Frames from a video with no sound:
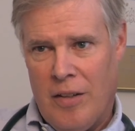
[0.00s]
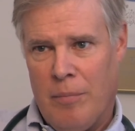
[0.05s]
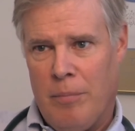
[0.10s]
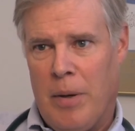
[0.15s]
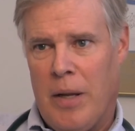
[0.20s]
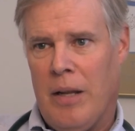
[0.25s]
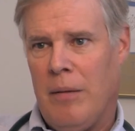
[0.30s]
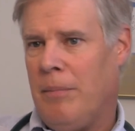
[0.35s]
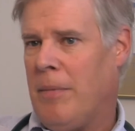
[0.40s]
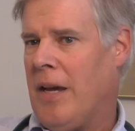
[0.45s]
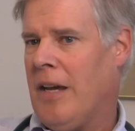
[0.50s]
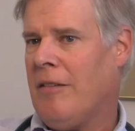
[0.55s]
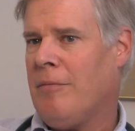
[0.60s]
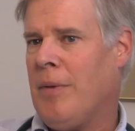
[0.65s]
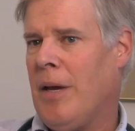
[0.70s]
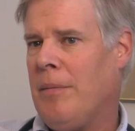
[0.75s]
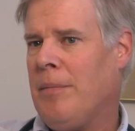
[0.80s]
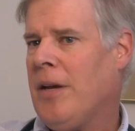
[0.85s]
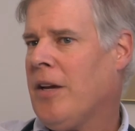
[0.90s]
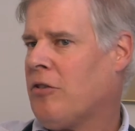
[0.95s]
but it may have
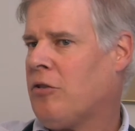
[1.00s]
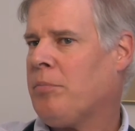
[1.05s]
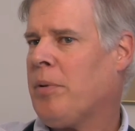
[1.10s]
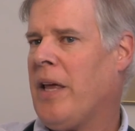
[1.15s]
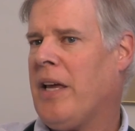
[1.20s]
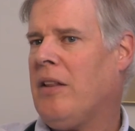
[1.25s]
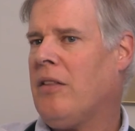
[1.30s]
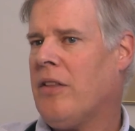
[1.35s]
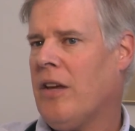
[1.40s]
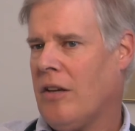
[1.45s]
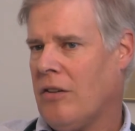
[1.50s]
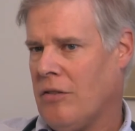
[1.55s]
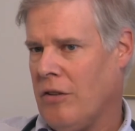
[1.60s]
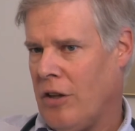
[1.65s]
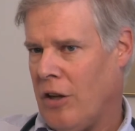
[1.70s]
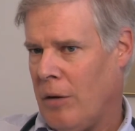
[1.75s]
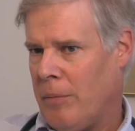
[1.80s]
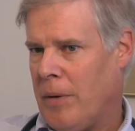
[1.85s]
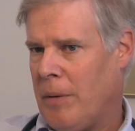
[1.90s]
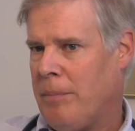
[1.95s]
made me explain things a
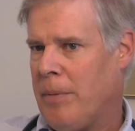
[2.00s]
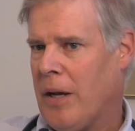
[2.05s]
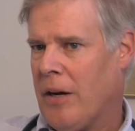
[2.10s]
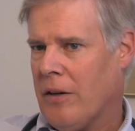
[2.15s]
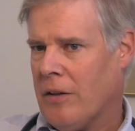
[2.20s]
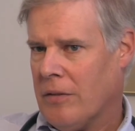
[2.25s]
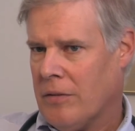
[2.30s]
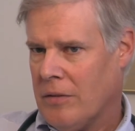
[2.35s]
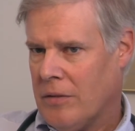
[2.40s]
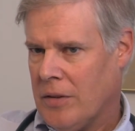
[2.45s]
little bit better.